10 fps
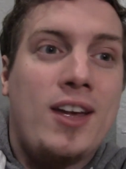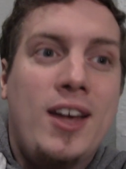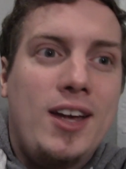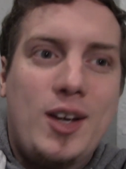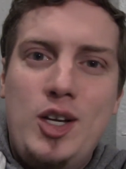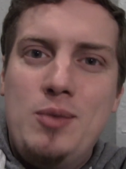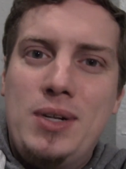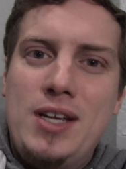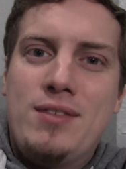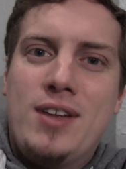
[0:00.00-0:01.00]
Like, could you
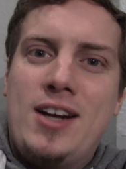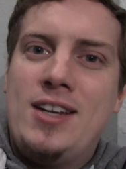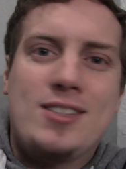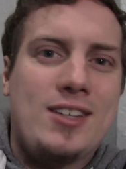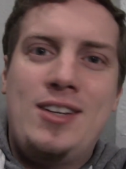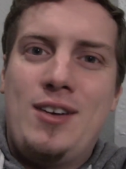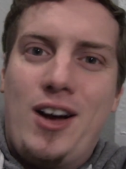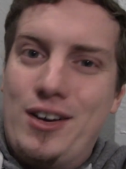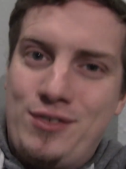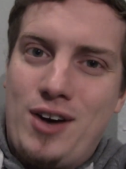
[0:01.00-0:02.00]
believe that? And he's like, you know,
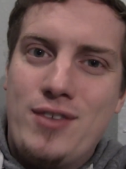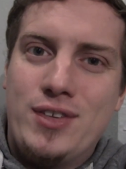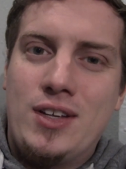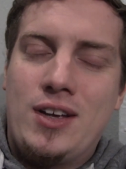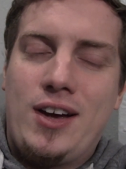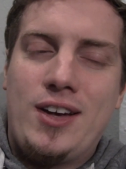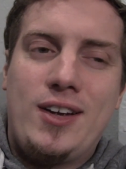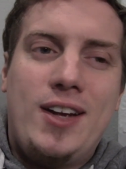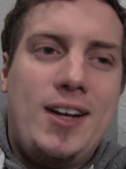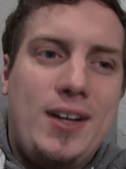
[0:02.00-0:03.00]
high fiving the
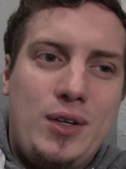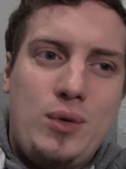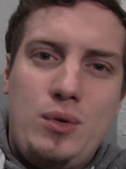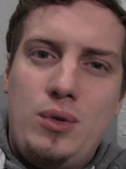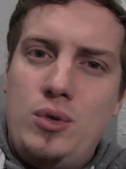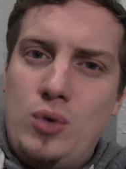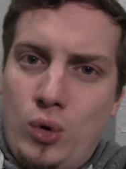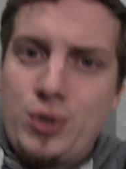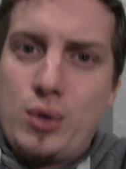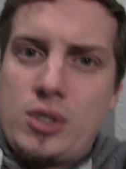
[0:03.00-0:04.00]
guy who who
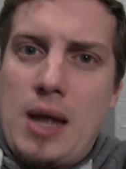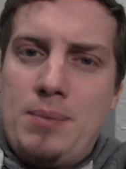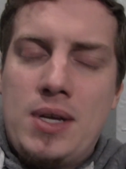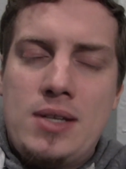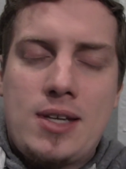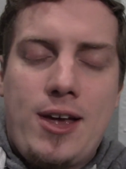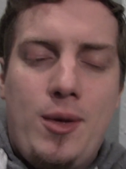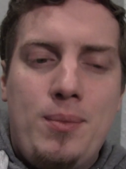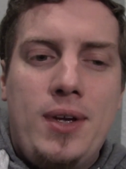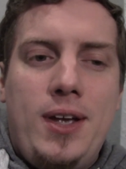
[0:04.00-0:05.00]
also stepped in to
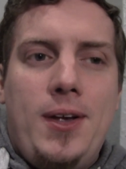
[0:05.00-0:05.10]
help.